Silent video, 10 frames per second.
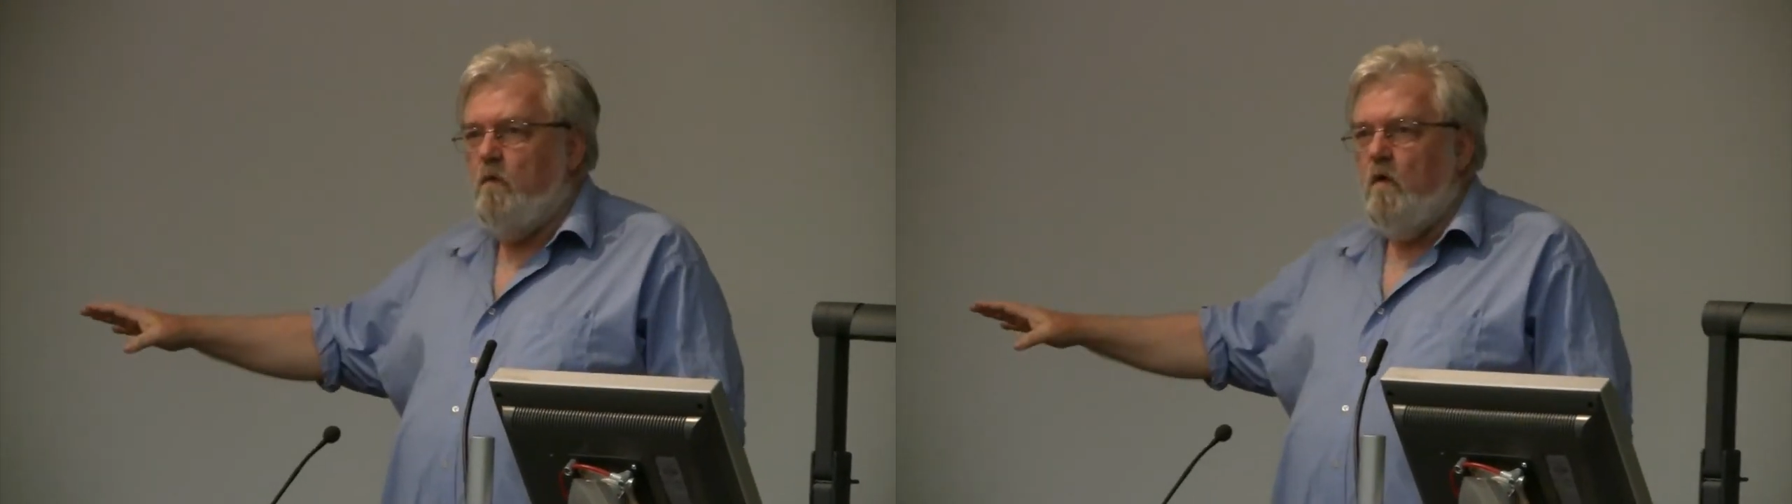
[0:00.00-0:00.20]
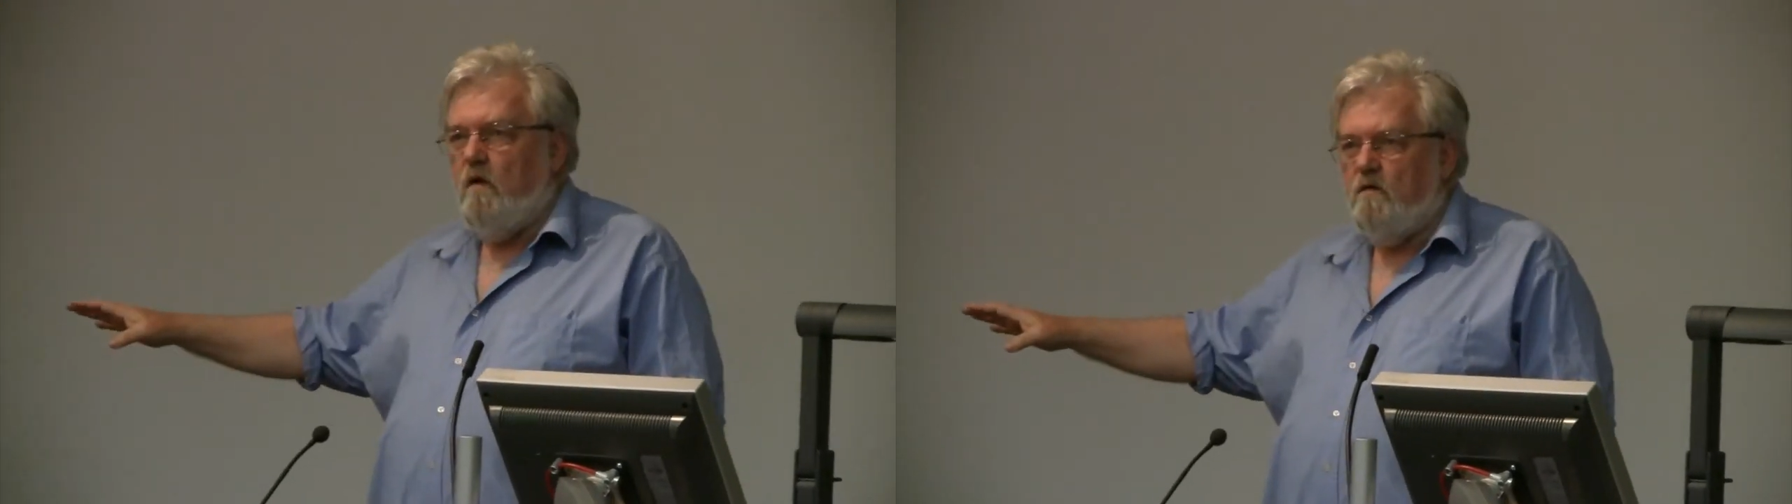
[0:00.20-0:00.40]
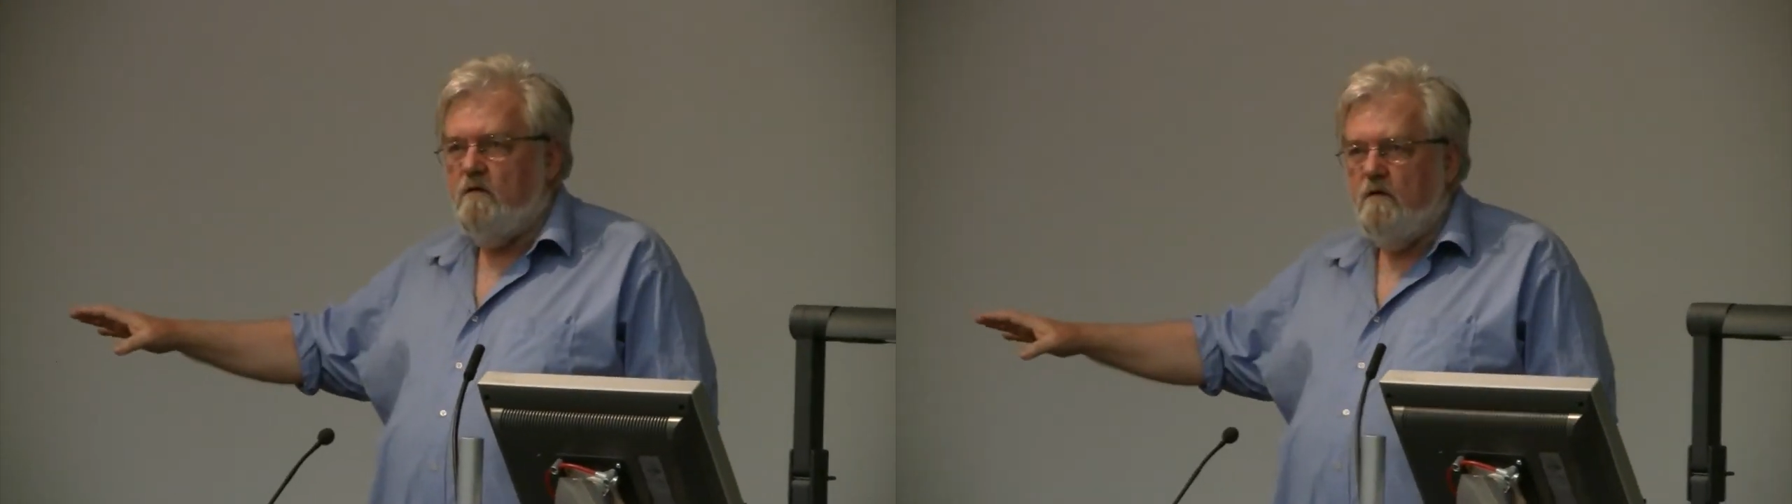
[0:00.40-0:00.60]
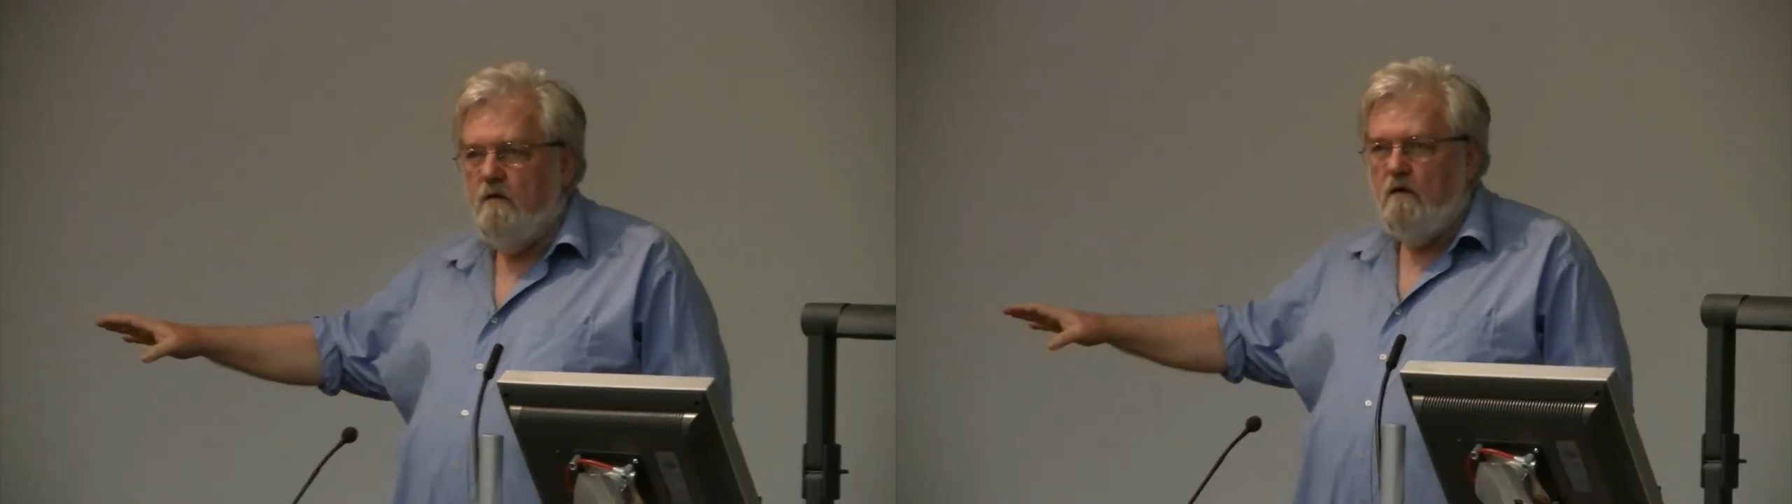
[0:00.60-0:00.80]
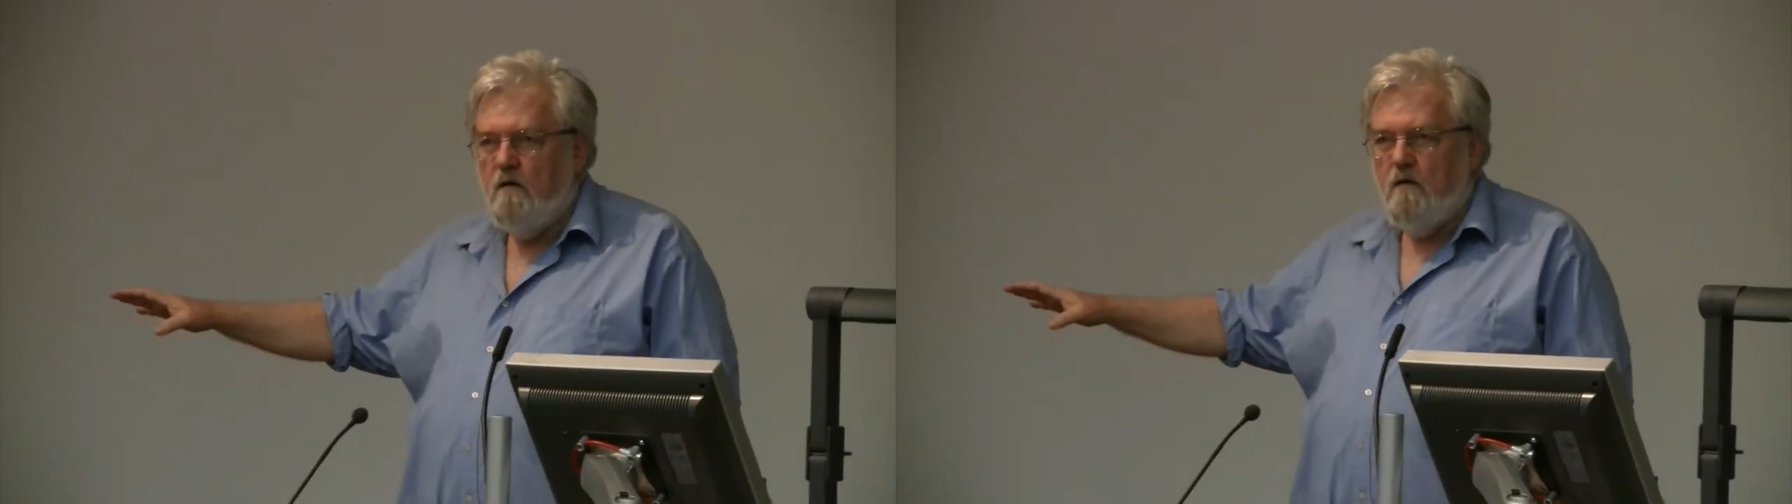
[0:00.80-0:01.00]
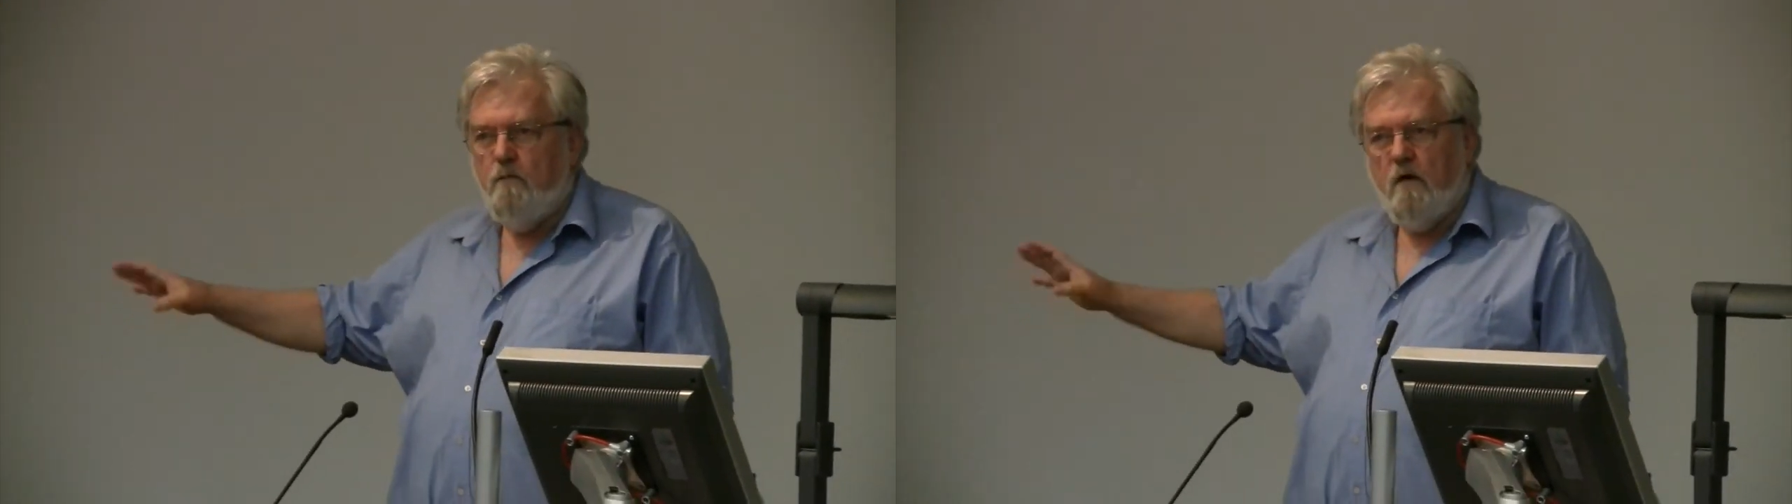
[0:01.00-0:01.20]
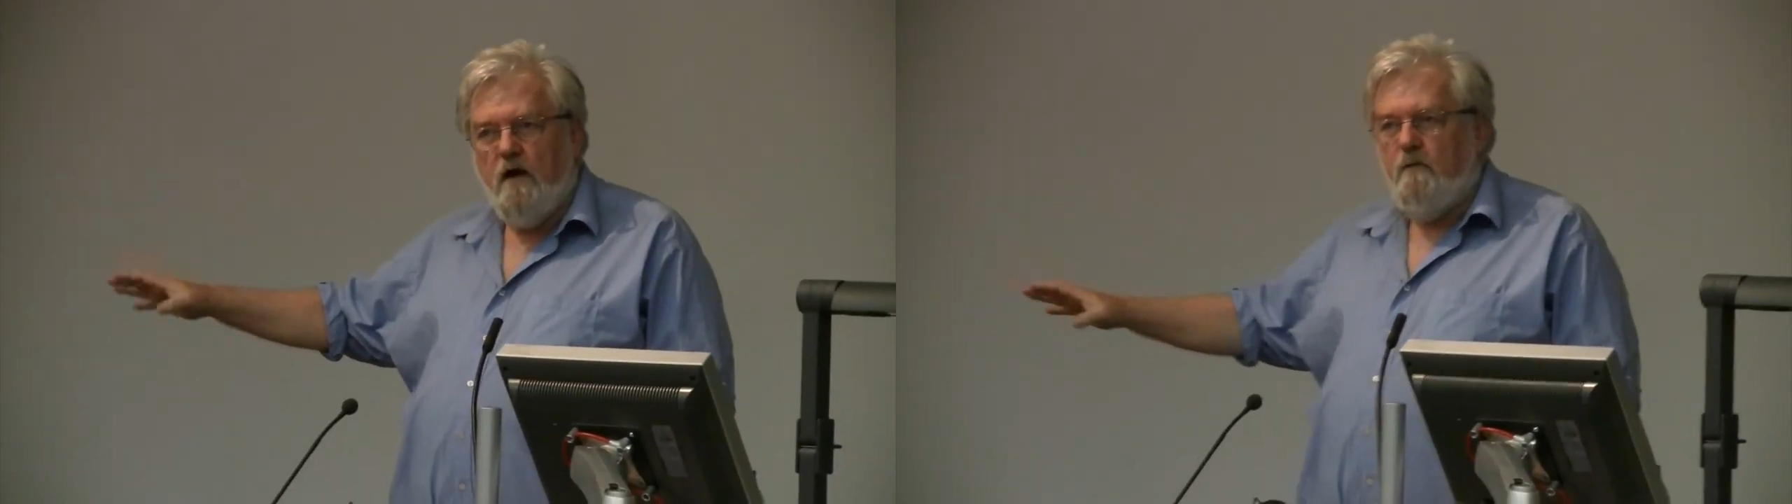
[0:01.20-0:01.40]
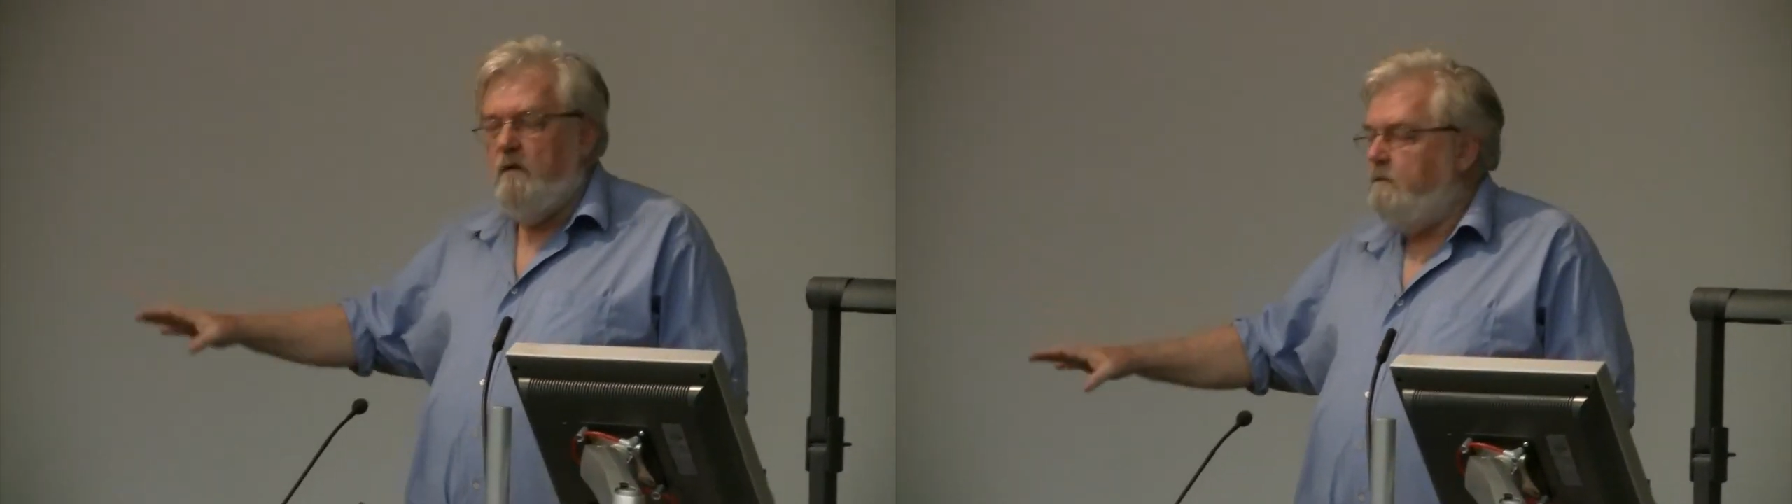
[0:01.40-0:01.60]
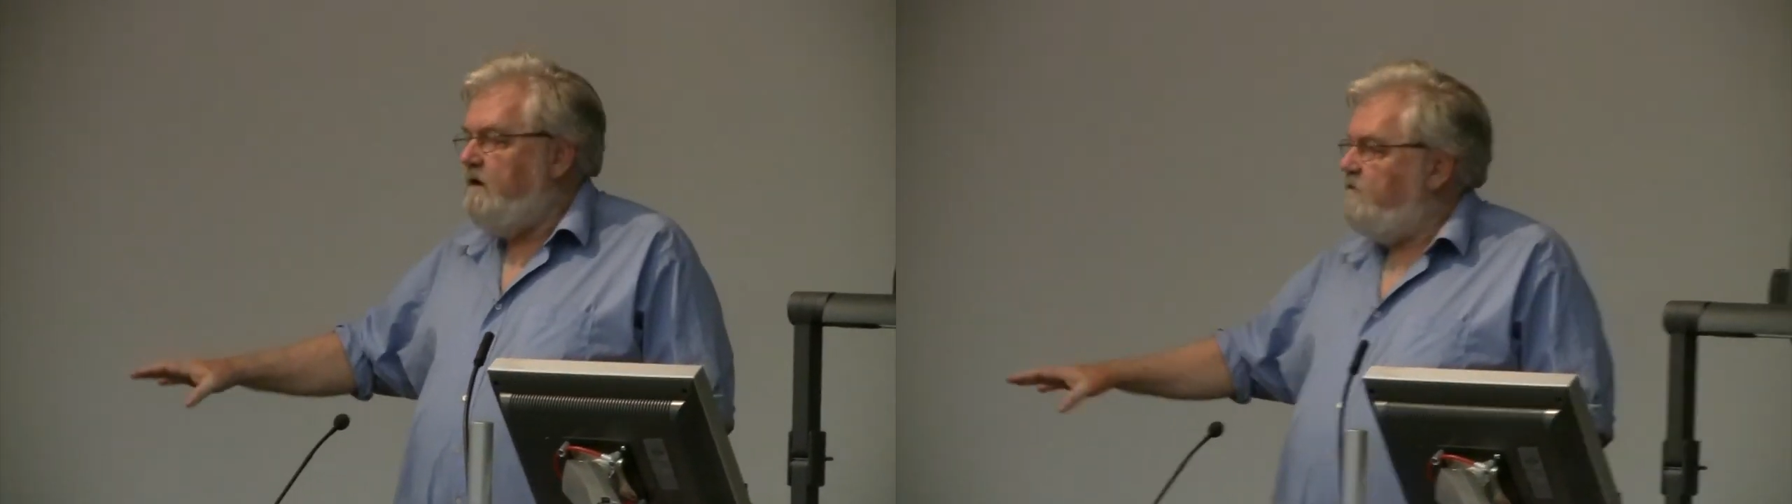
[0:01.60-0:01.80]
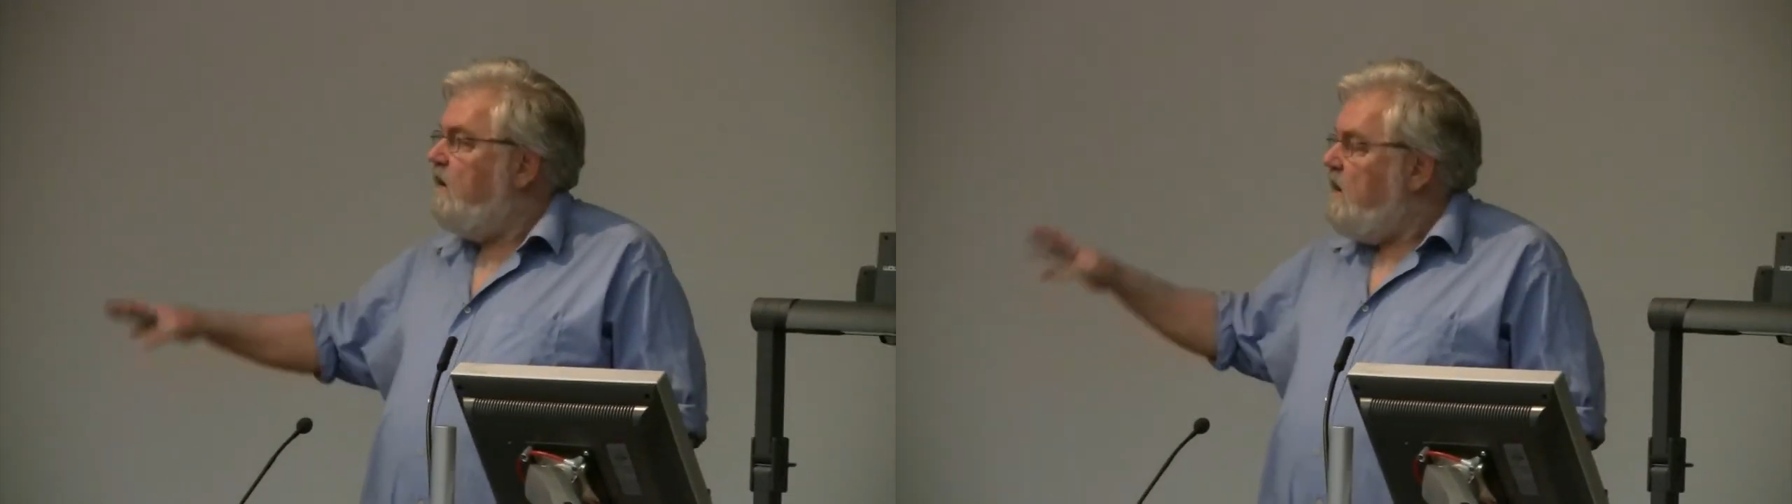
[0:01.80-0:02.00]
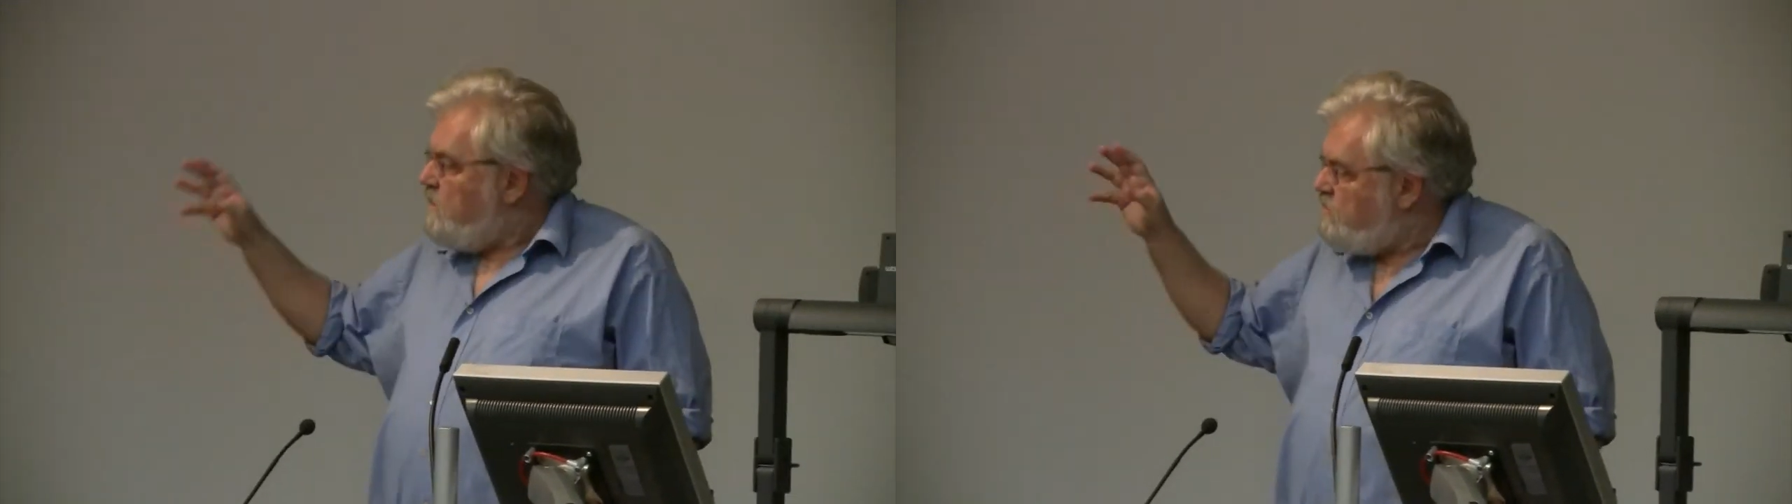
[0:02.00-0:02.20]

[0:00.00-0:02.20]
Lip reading: world for a population.